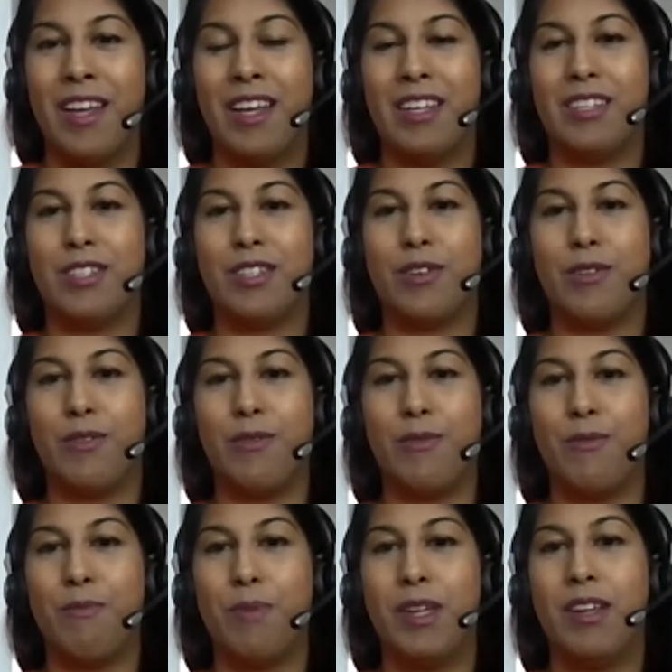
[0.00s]
And
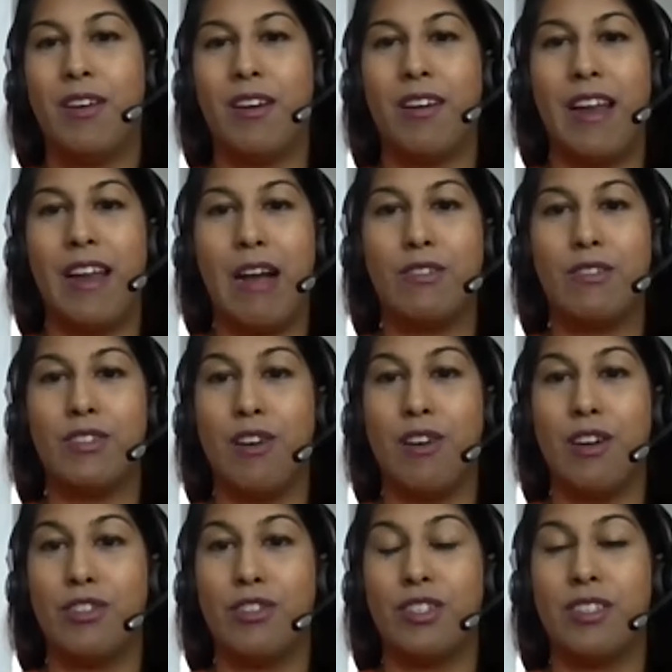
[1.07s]
so PR now is
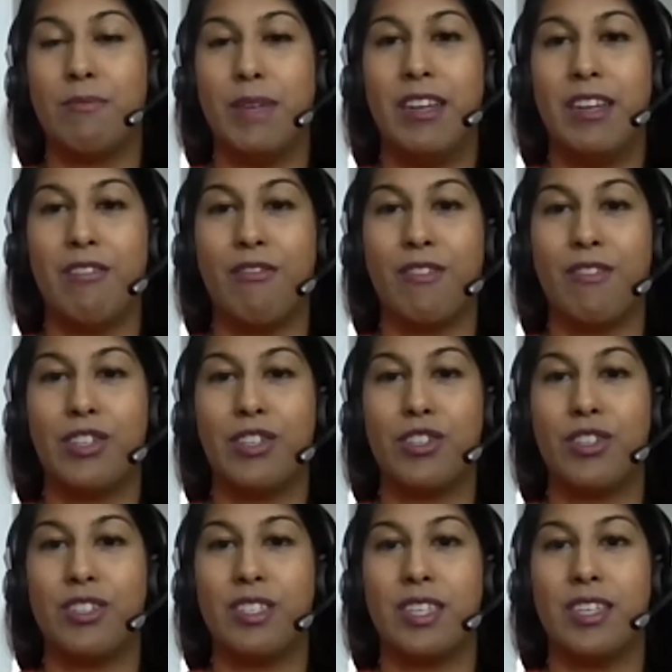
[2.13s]
not just media
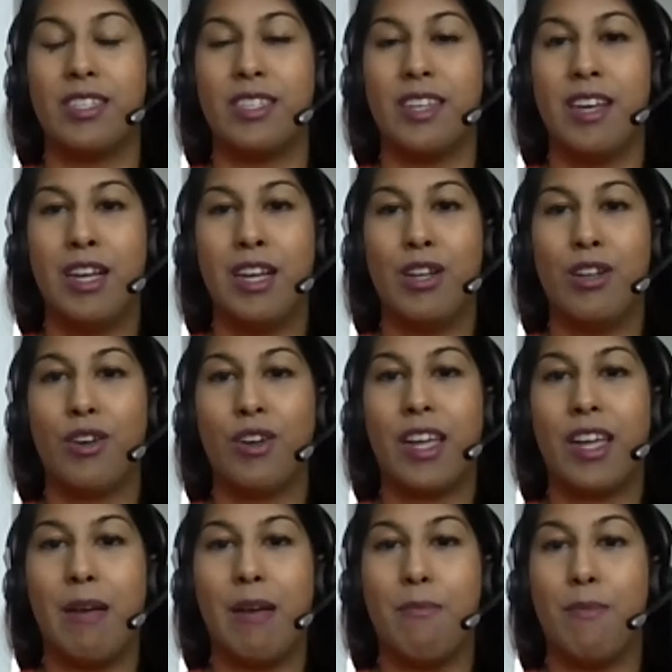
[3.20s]
relations, it's
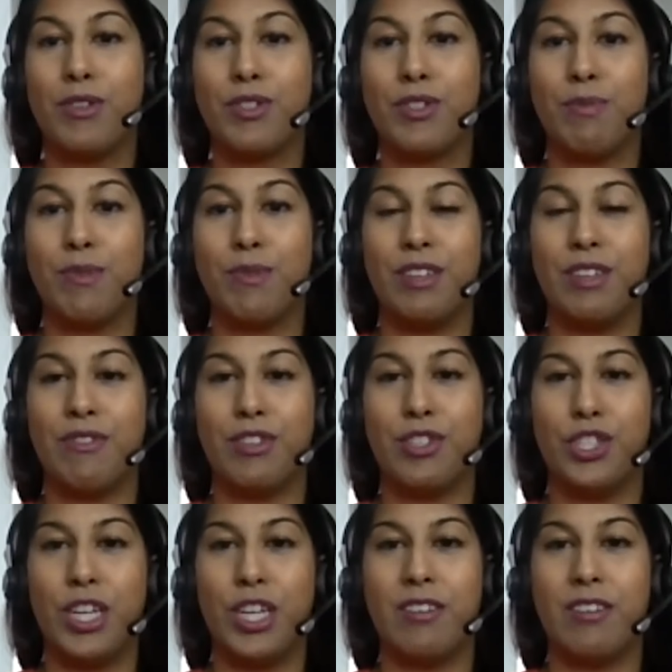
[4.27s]
looking at multiple different
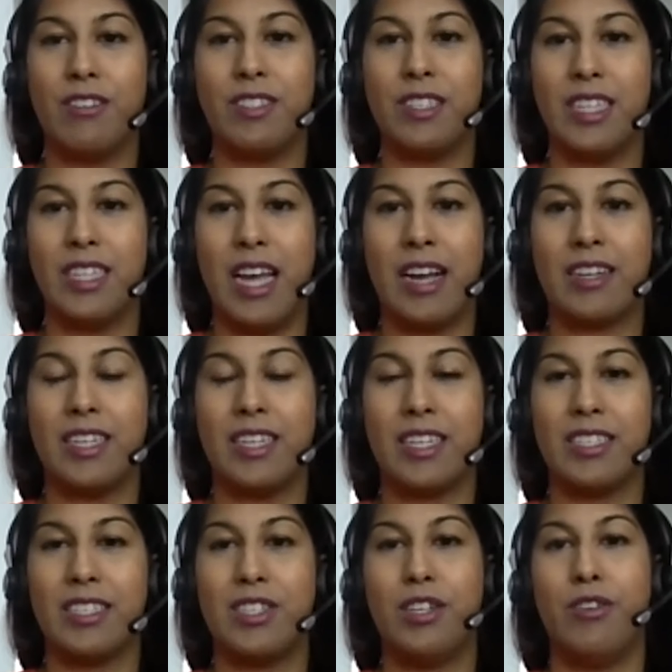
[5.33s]
channels and
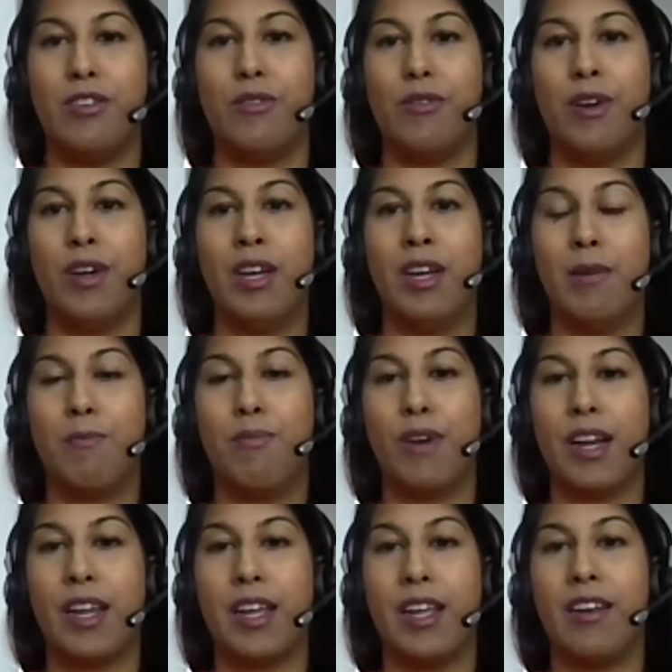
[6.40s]
tactics to
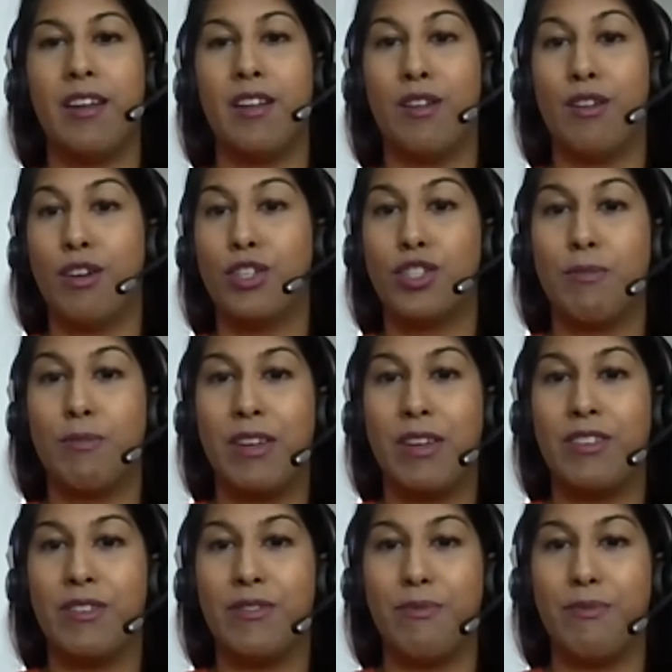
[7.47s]
bring in a large
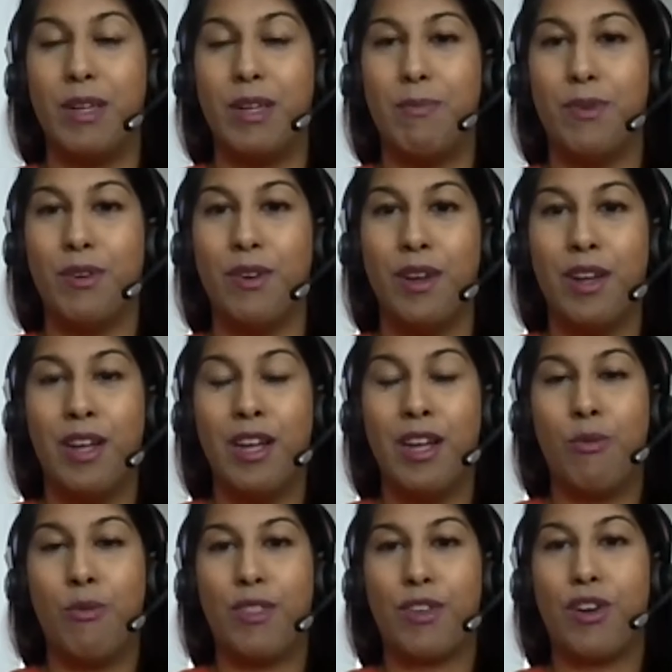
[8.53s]
amount of people
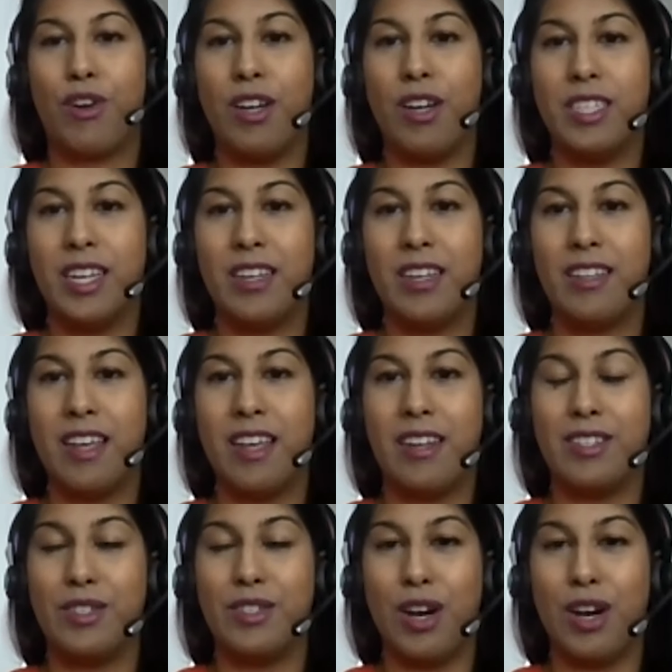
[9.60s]
with content that
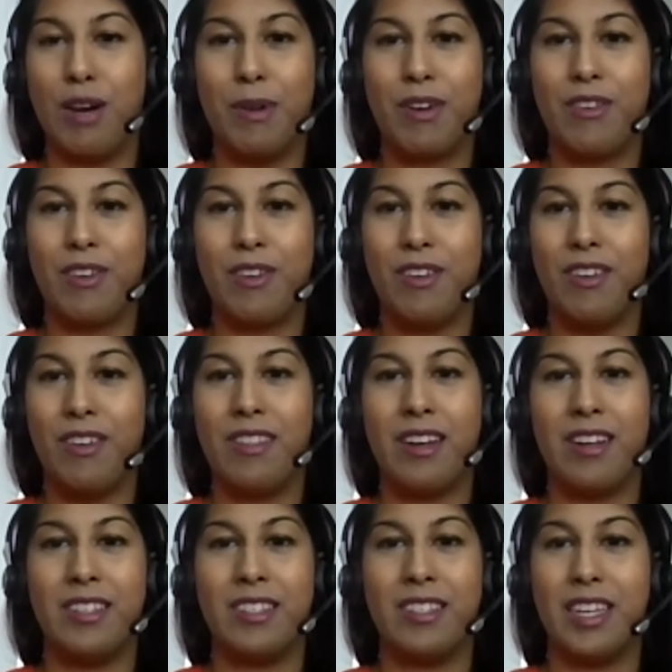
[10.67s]
is topical,
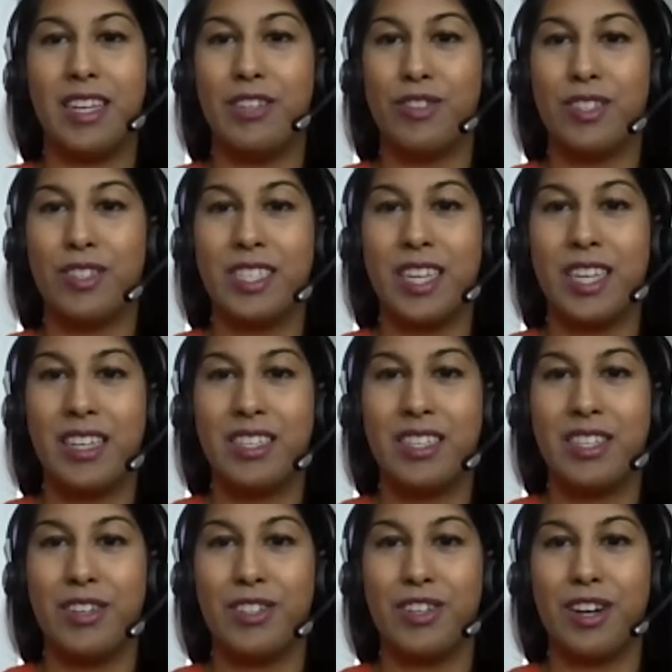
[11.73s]
that is interesting
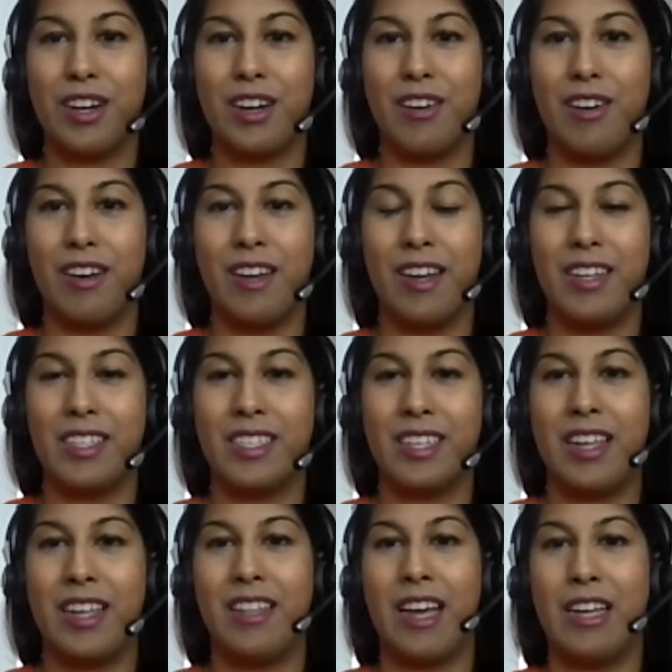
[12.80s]
to your target audience,
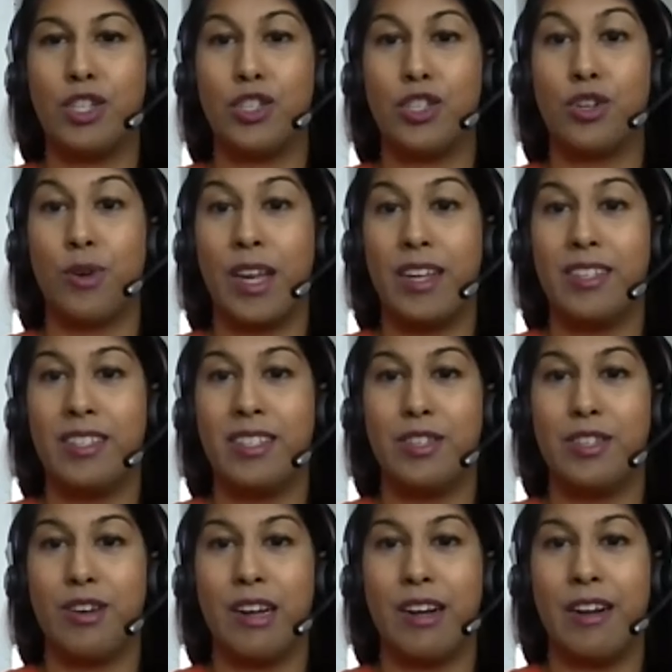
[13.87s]
and that showcases
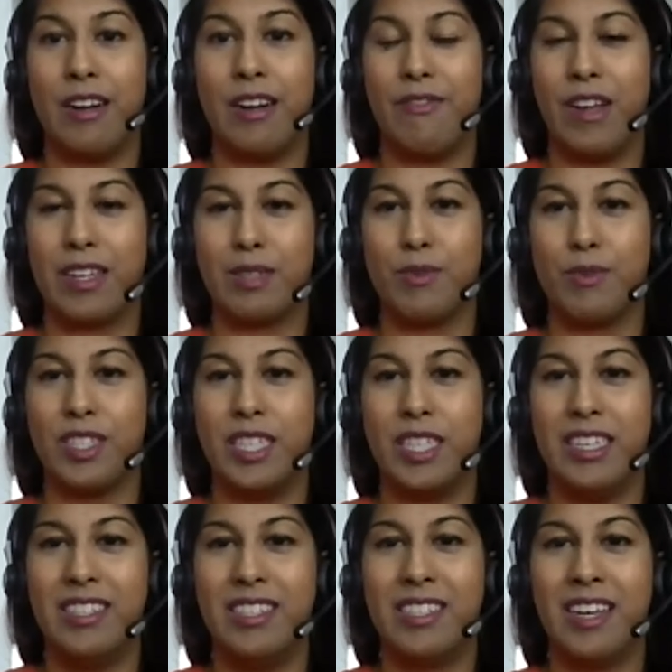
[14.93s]
your area of
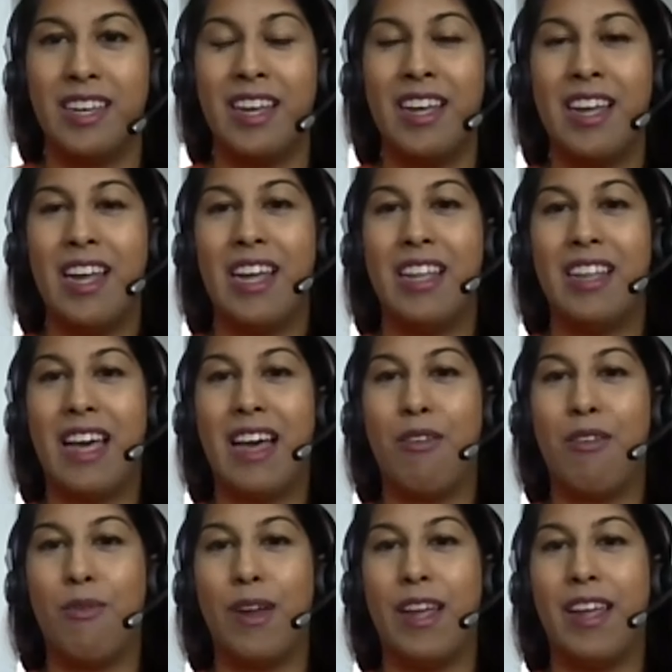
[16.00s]
expertise. And
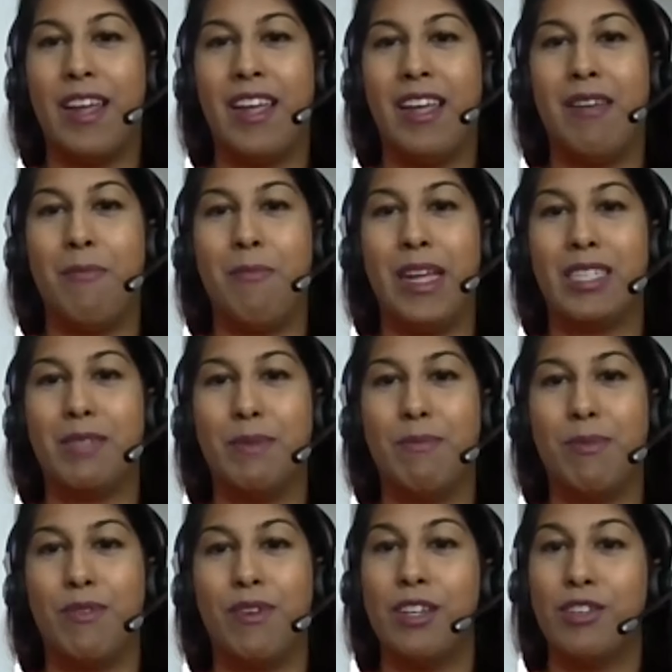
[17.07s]
that way it makes
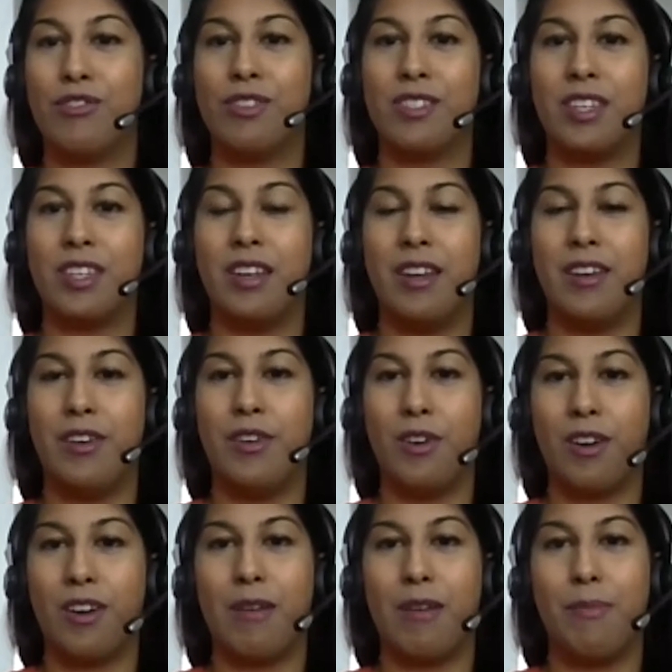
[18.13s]
people interested in
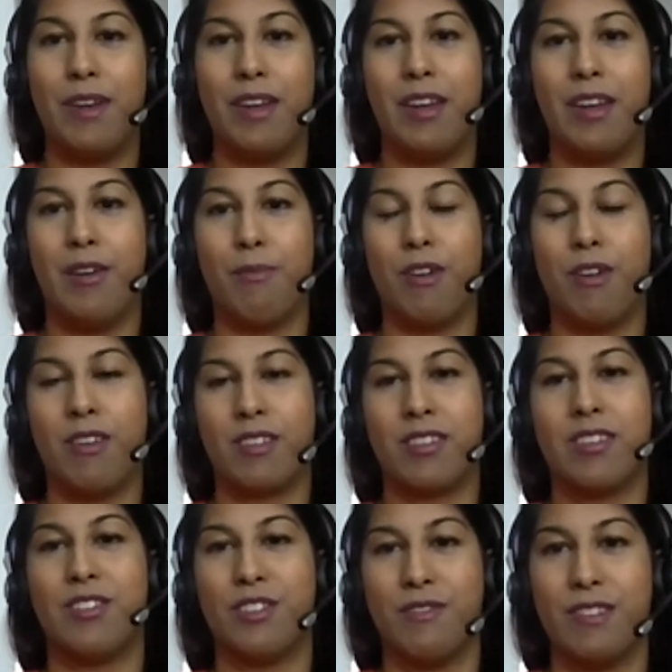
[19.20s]
your company and your products
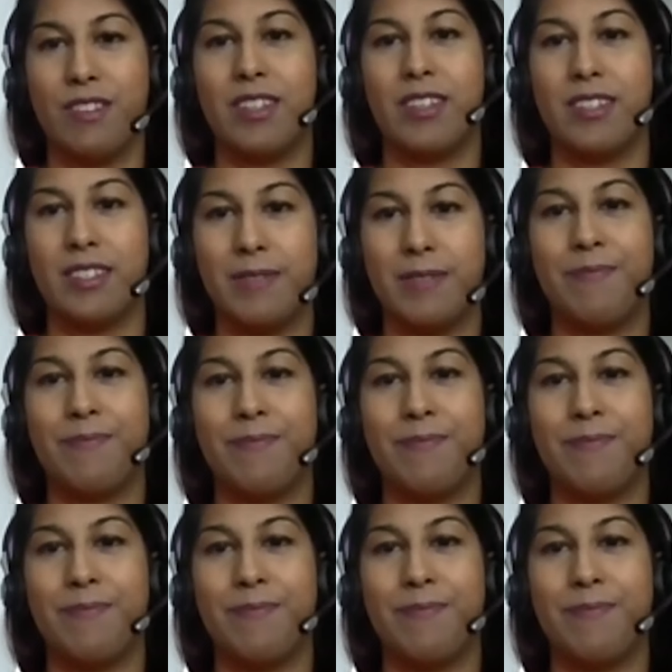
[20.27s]
and services.